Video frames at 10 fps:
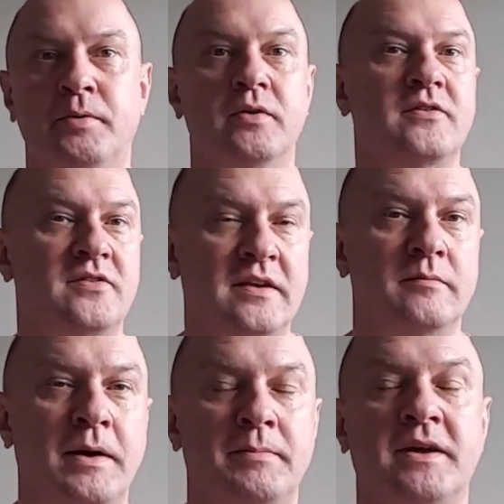books
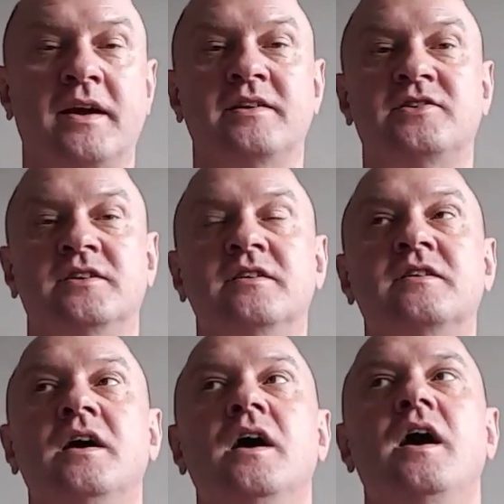and
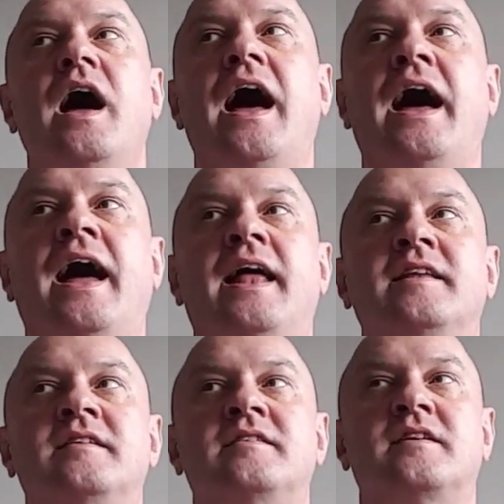publications.
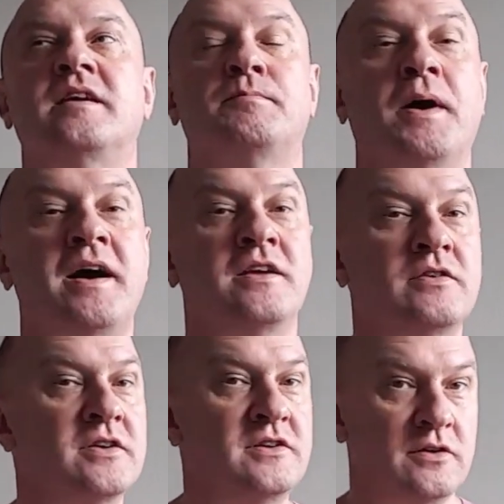But you
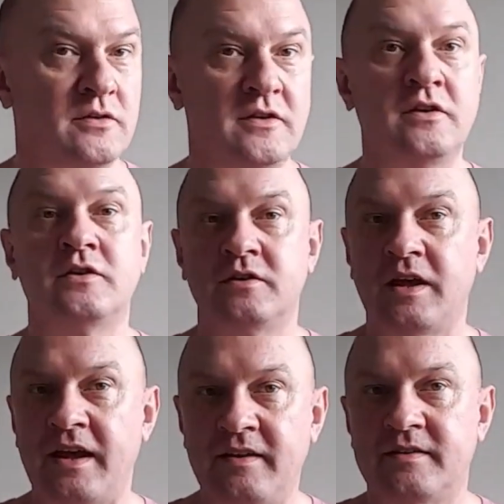
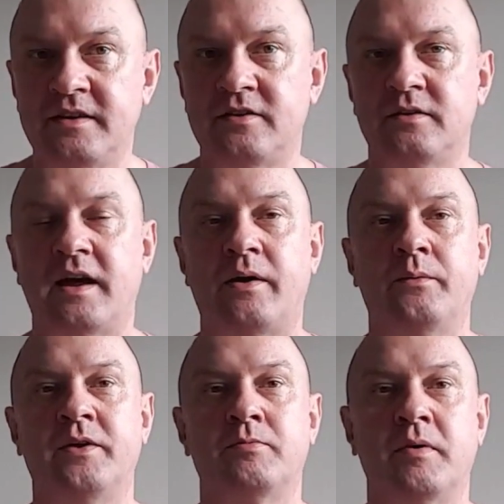could easily do
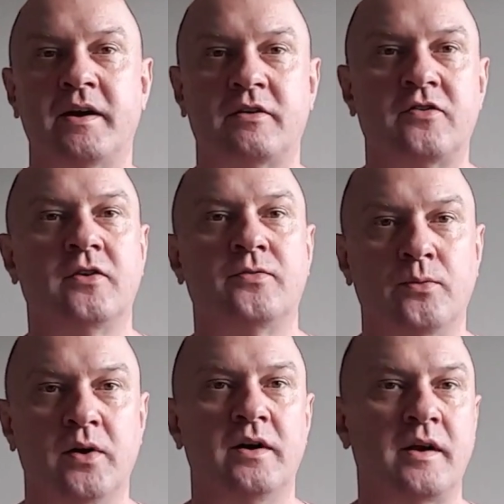that with Microsoft
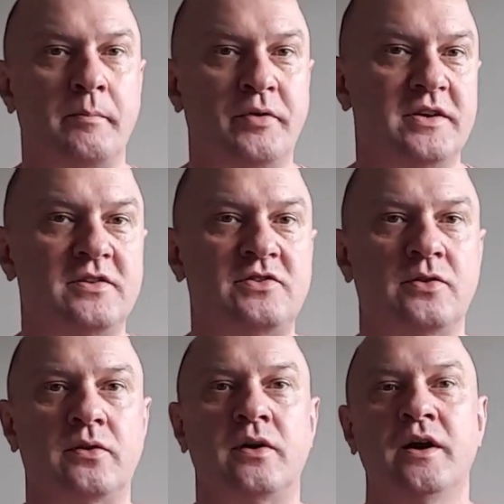Word, I'm pretty
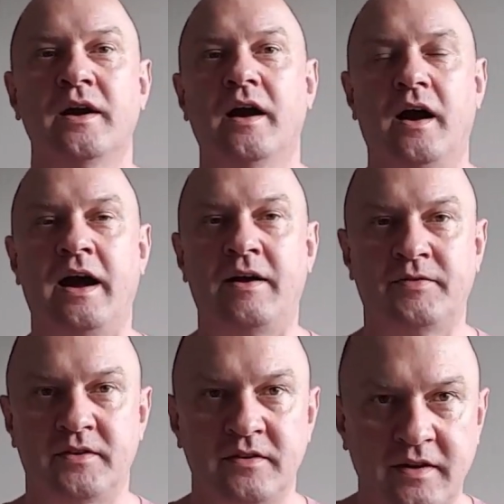sure. I
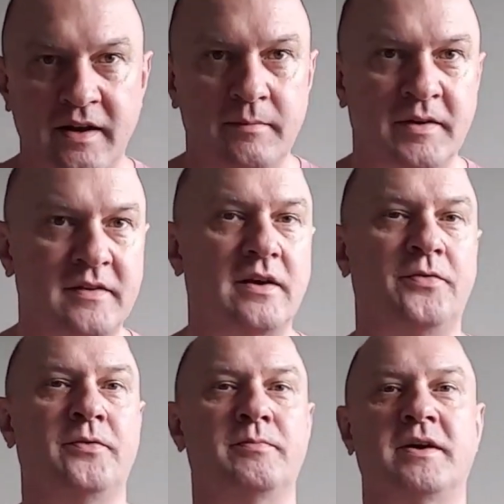haven't done it
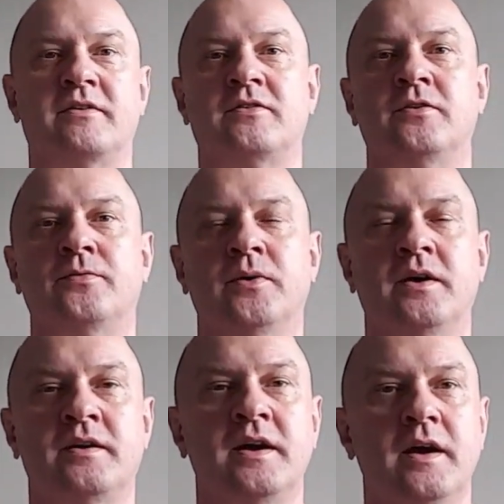myself with Microsoft
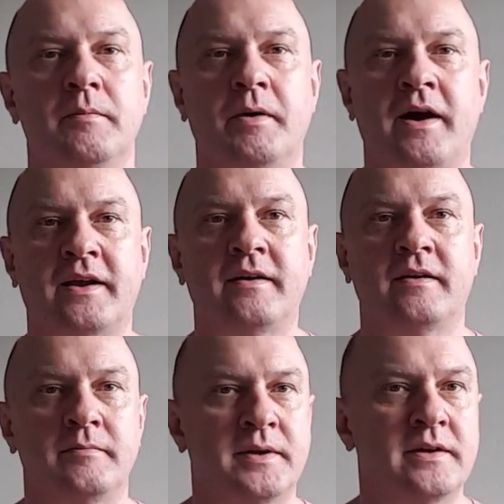Word, but I
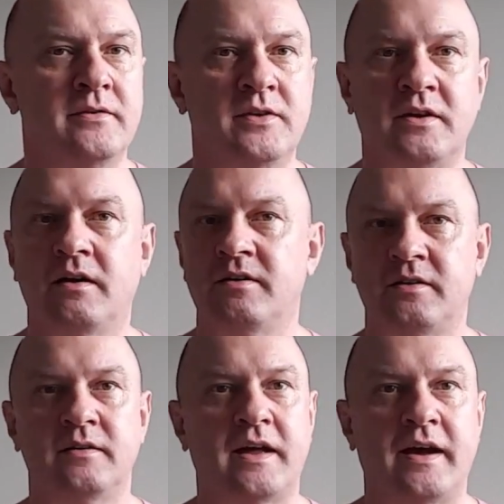can't believe you can't
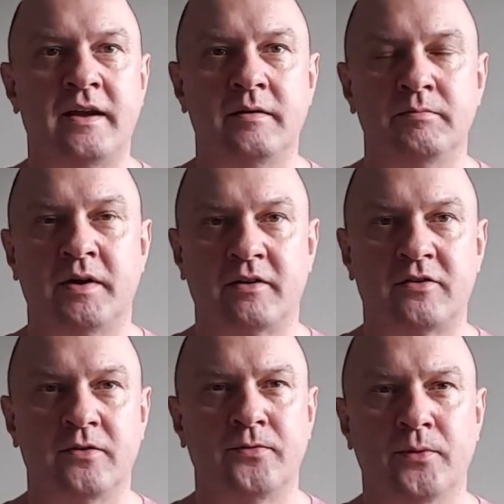do that in
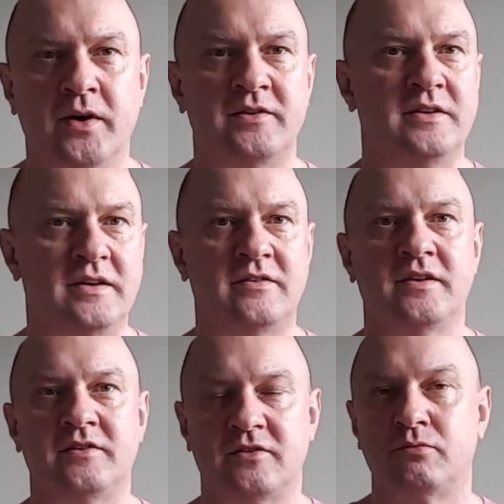Microsoft Word. You need
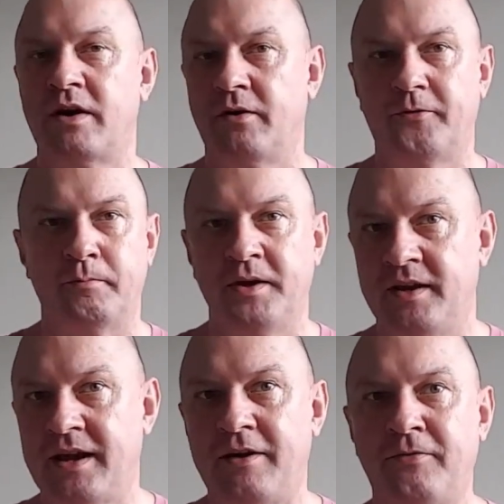to just run off a
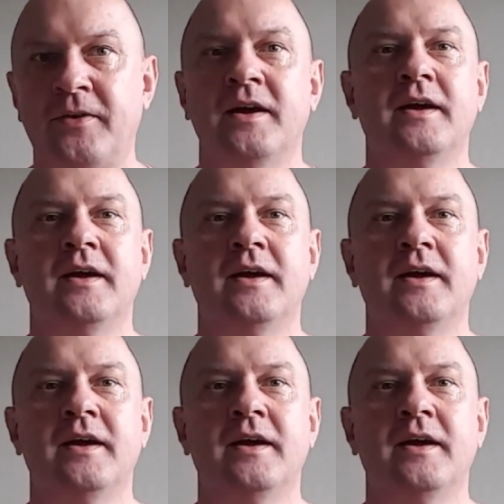PDF